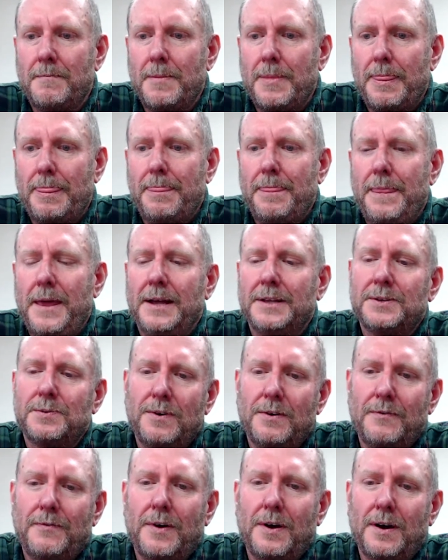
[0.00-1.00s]
That's one
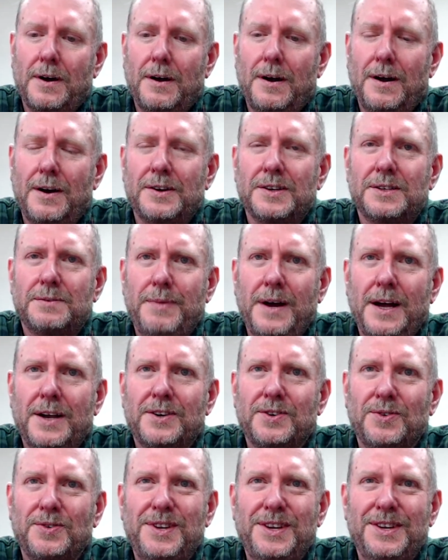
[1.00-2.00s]
of our
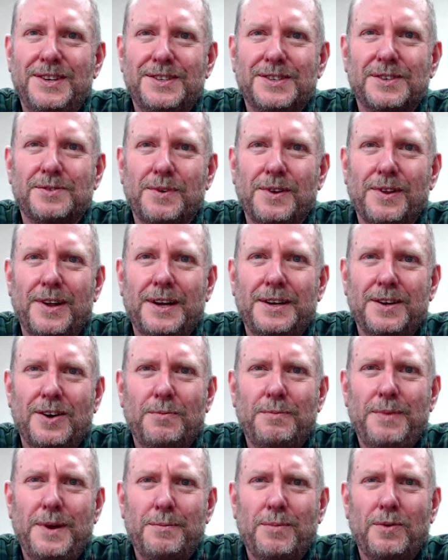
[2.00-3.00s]
specialties, is we like to help
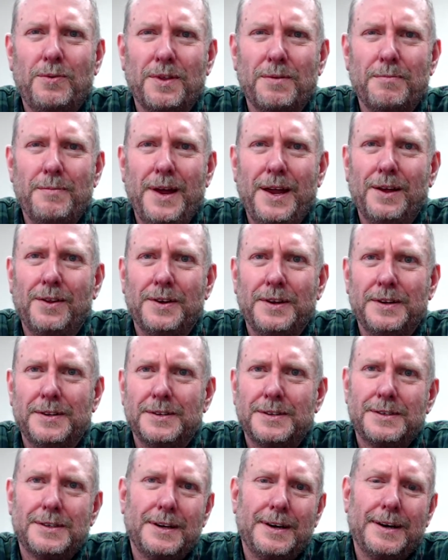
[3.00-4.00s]
people with
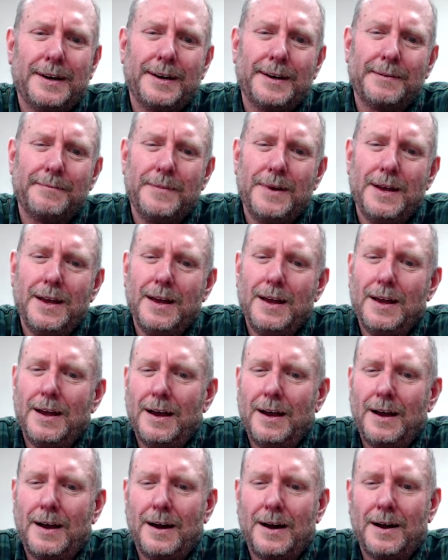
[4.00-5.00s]
mailings.
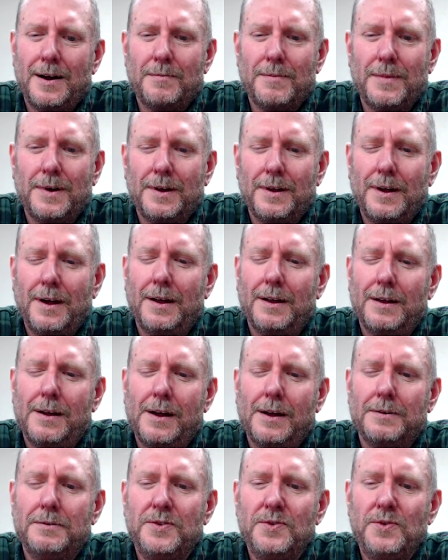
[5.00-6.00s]

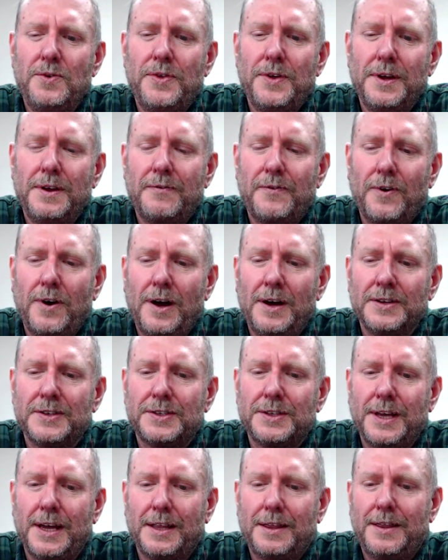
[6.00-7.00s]
A new thing for us
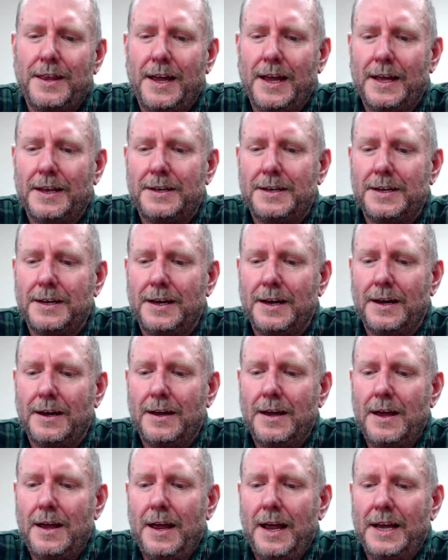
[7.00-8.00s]
that
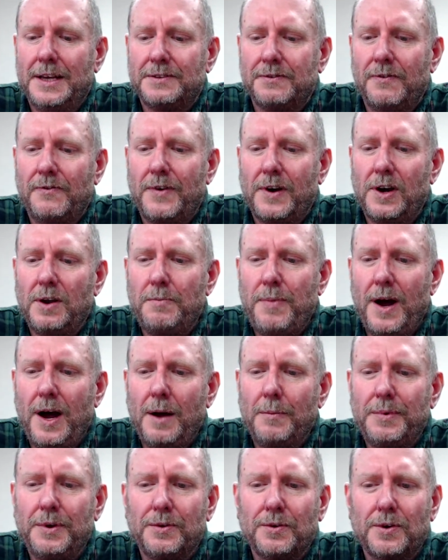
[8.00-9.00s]
has been very
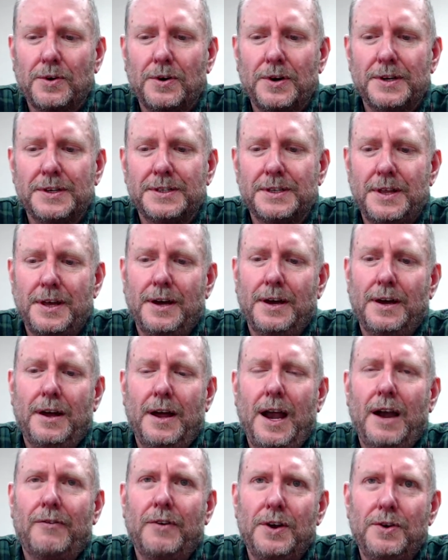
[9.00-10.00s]
popular is the
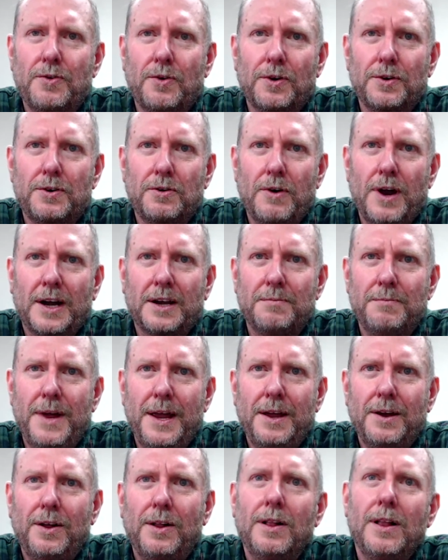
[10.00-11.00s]
Every Door Direct
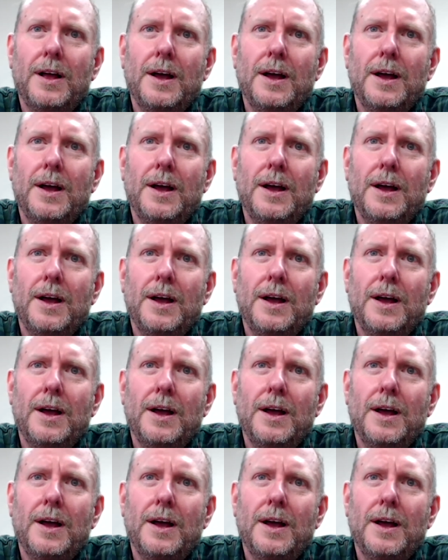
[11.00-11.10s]
Mail,